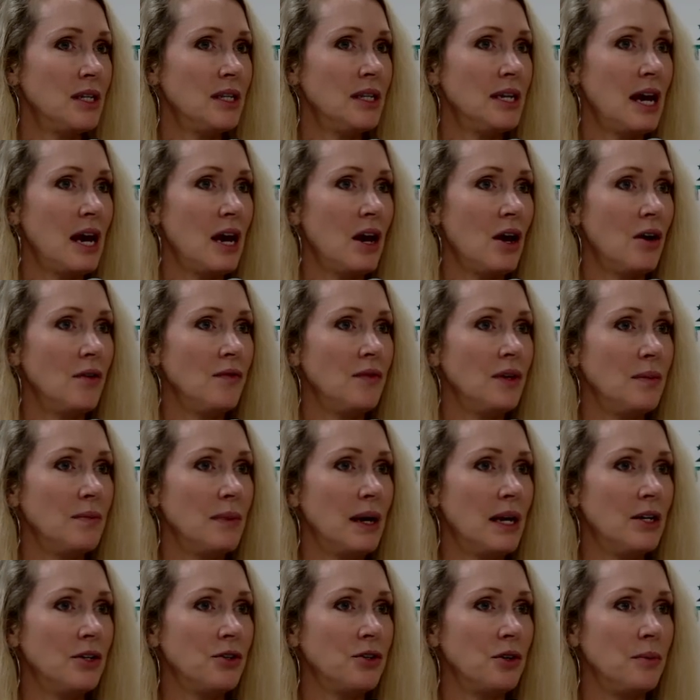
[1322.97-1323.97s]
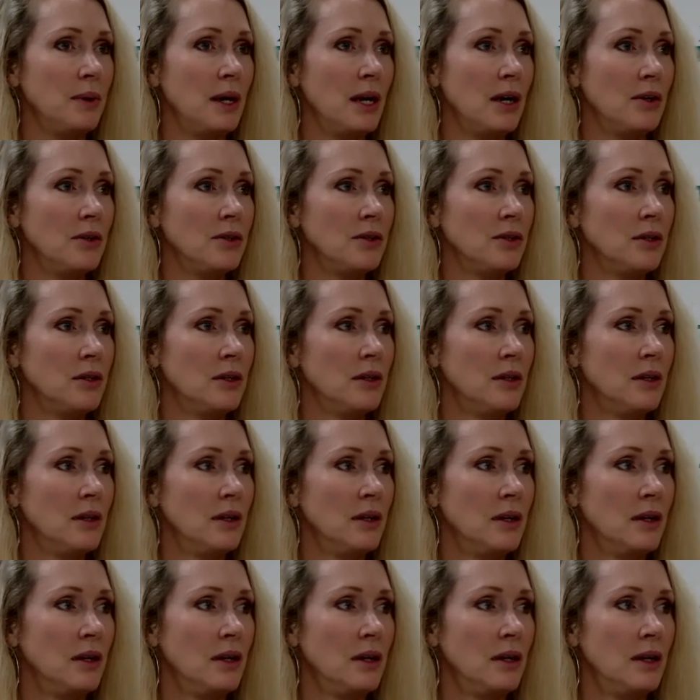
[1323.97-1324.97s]
of the ARV minus repairs.
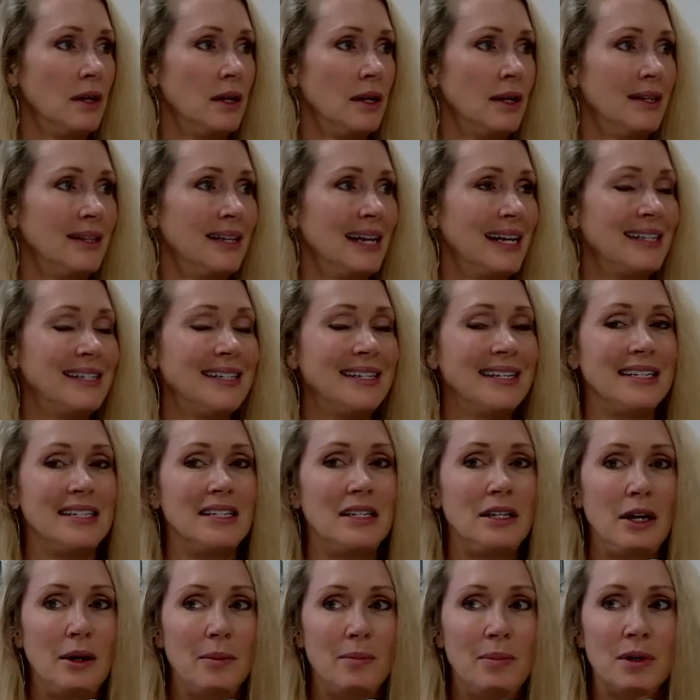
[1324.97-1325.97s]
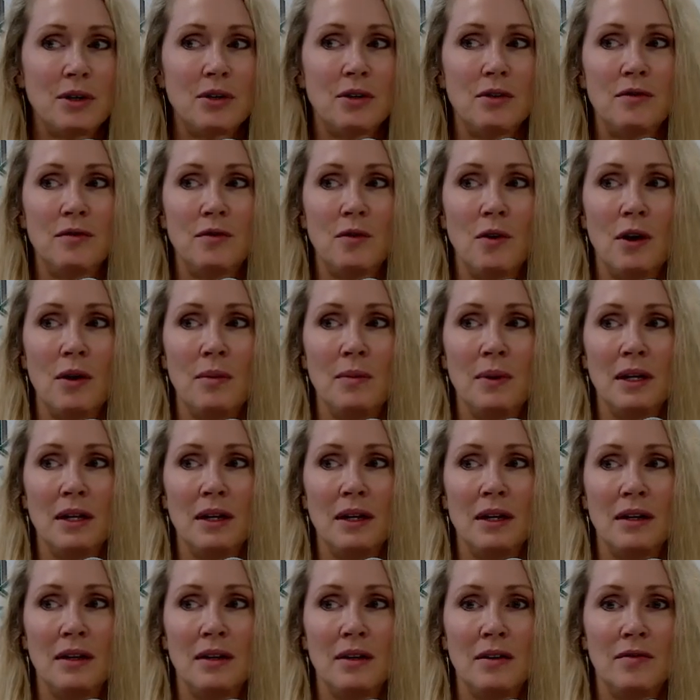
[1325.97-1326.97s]
That's the typical
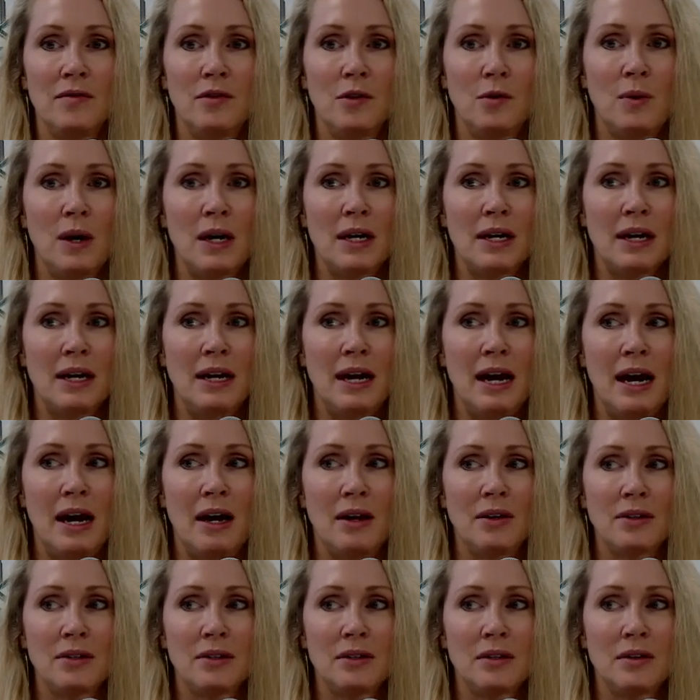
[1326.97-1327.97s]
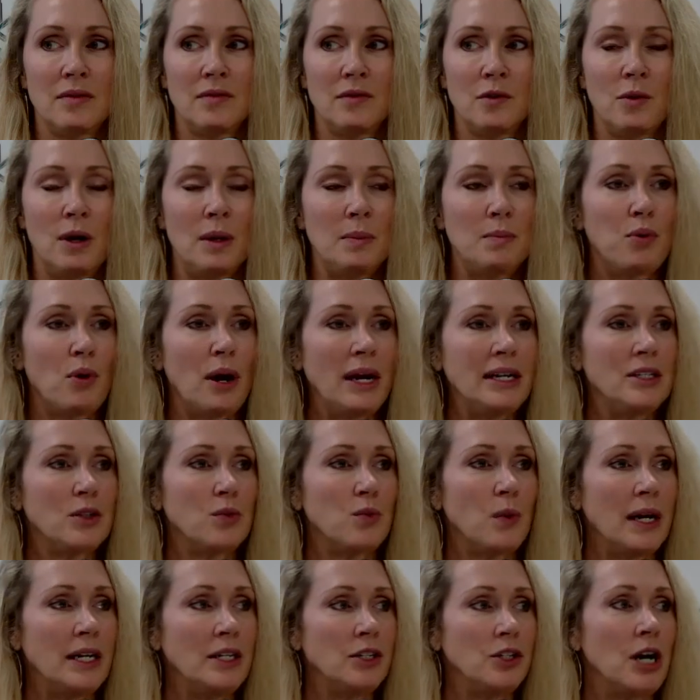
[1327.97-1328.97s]
formula for what kind of house? For what price
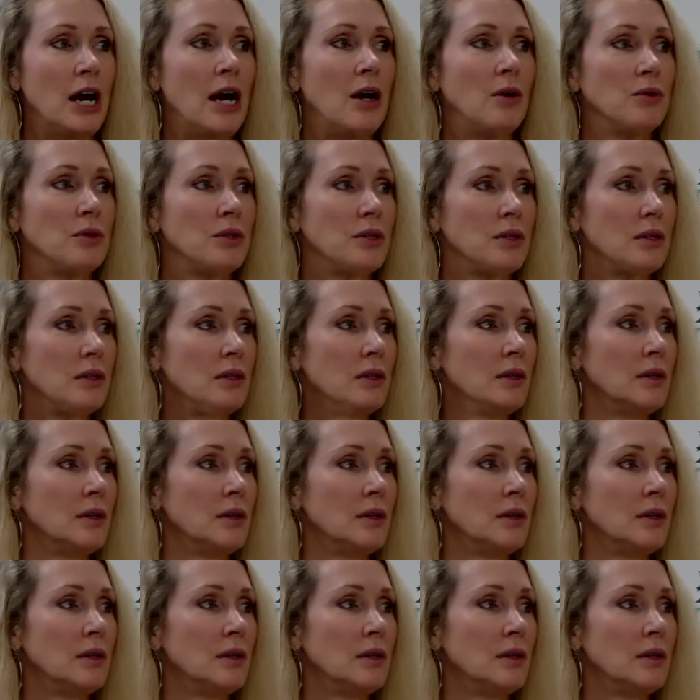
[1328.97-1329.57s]
range house?